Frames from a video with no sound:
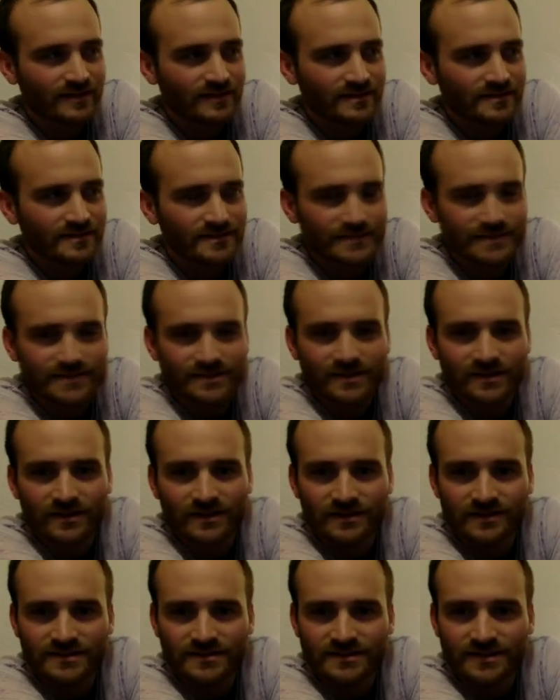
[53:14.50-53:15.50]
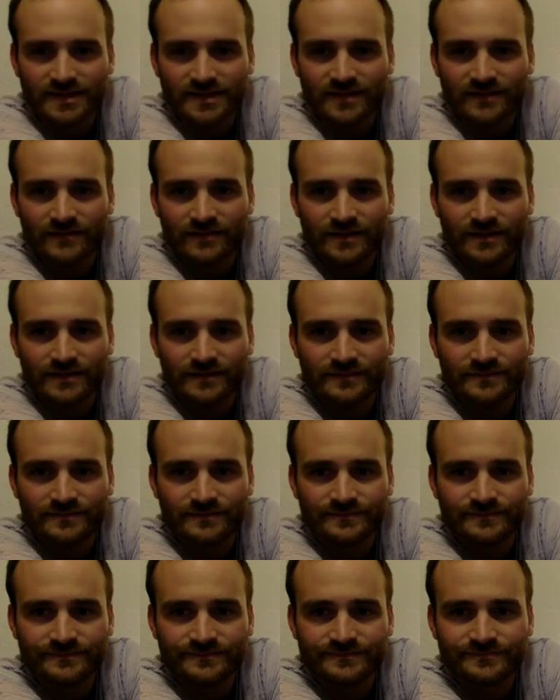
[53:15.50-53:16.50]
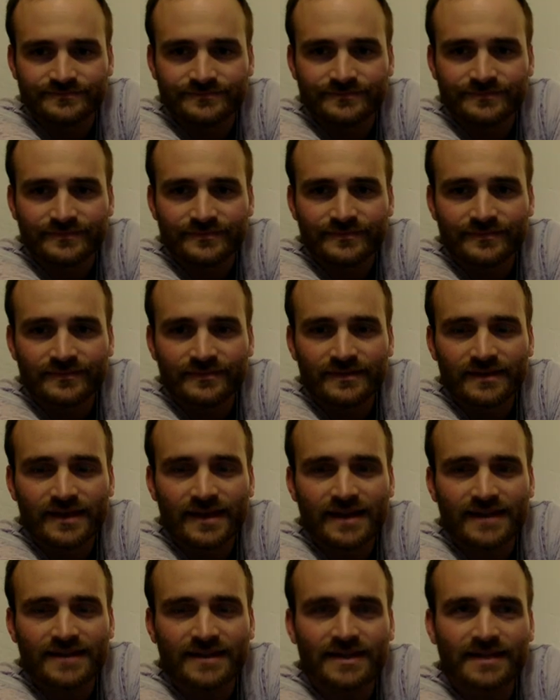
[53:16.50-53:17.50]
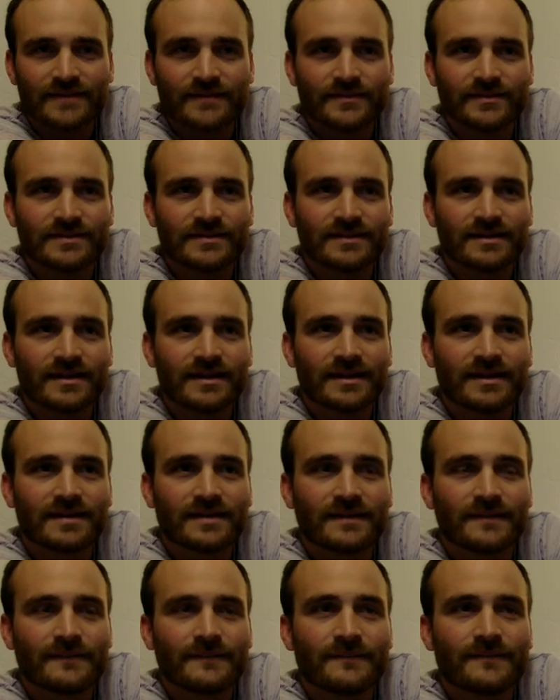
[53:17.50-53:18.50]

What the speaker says: some songs that I'd written, and I think it was like